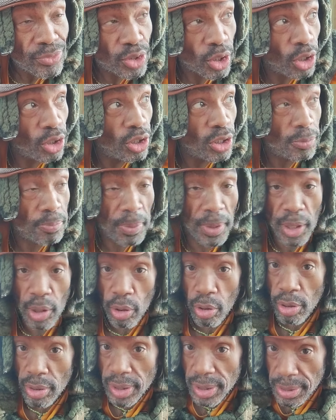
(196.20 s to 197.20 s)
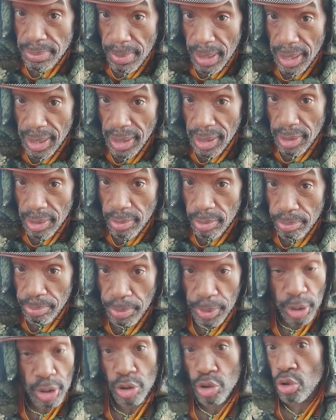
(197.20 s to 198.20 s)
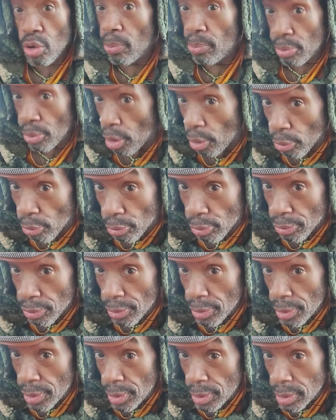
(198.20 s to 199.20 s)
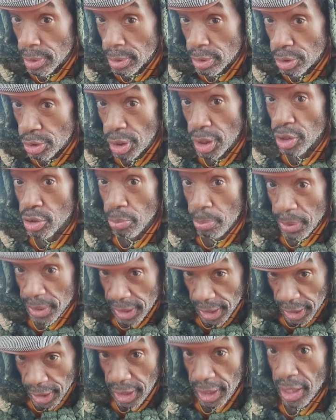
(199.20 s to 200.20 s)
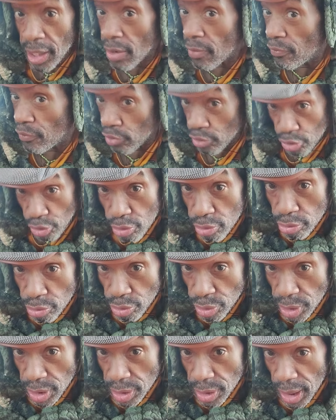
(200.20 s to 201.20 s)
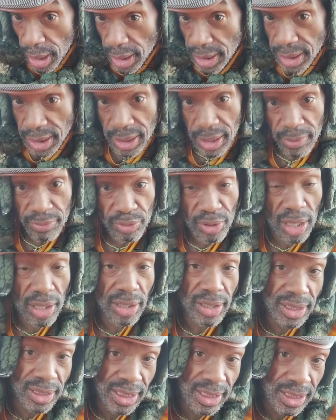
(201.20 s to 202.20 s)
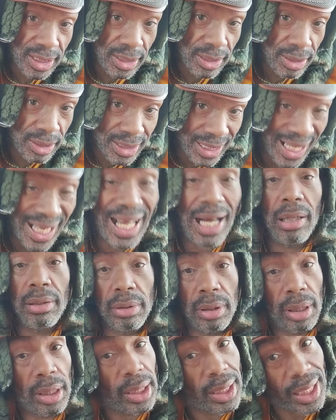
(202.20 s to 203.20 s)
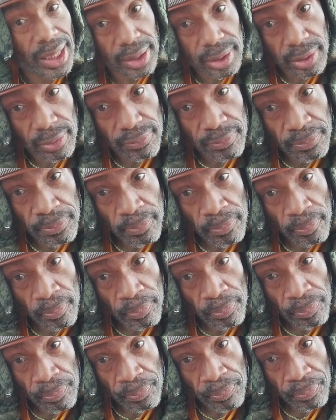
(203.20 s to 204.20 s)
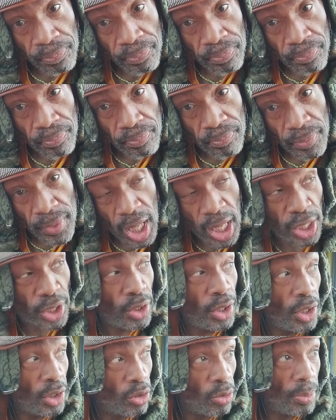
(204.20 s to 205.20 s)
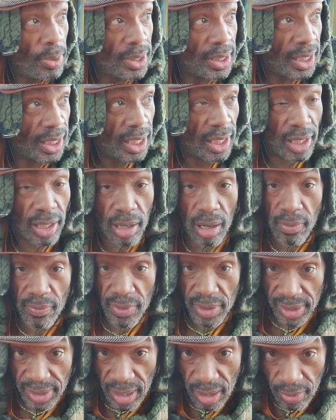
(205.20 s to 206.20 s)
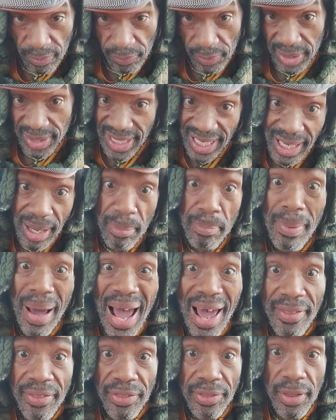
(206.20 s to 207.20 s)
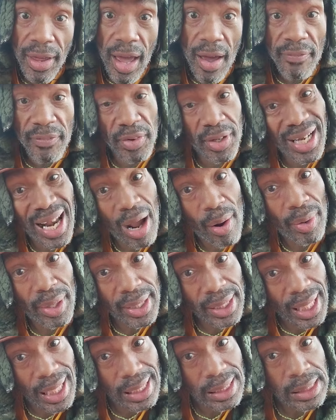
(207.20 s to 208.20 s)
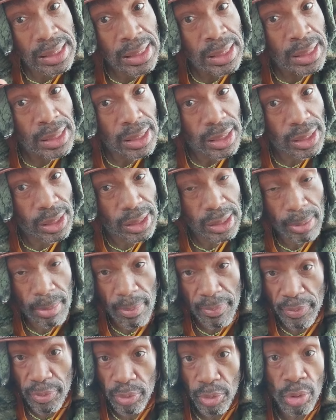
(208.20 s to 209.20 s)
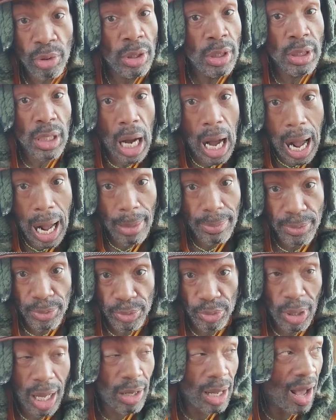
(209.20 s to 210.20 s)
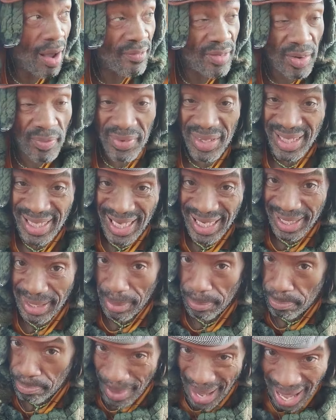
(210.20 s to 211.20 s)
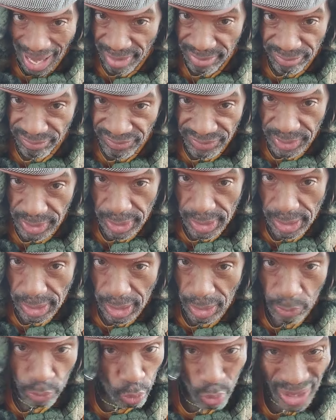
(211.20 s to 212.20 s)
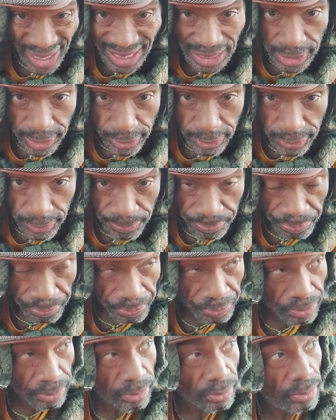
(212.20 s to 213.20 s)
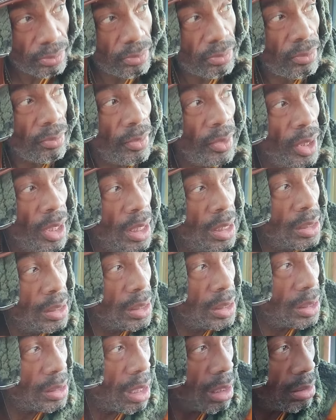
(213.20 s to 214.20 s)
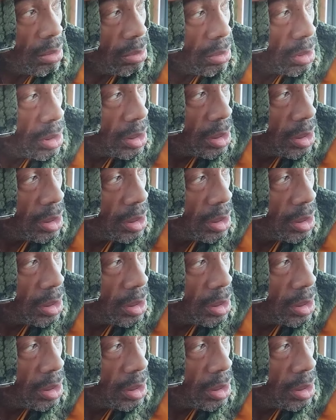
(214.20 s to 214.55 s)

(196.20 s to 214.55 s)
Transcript: So you're spending all this money because you're broke. You need to be taking care of your children instead of trying to take out the Collective. You need to be taking care of yourself and take a bath every now and then. Because some of you haven't even taken baths in weeks. You know?